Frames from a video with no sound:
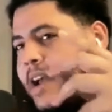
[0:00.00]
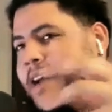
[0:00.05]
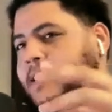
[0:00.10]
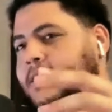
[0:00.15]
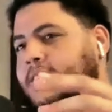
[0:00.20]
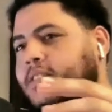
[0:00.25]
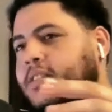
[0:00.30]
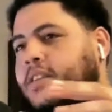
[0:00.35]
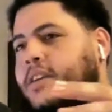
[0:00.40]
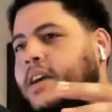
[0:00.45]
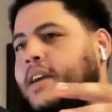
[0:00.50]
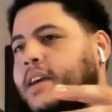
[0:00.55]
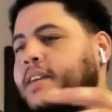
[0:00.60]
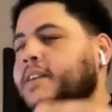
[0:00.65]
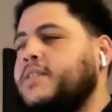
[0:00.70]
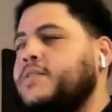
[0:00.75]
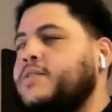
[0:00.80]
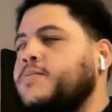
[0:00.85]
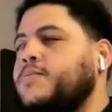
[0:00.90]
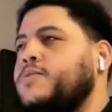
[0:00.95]
I
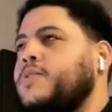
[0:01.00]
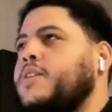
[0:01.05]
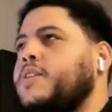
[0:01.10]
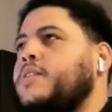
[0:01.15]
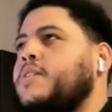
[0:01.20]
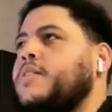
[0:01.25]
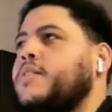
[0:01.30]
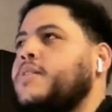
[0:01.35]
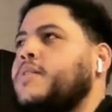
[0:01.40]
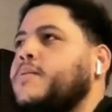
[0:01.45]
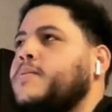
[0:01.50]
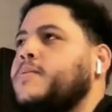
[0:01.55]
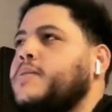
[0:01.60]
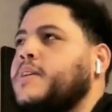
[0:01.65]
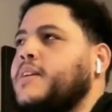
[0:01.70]
guess I'm trying to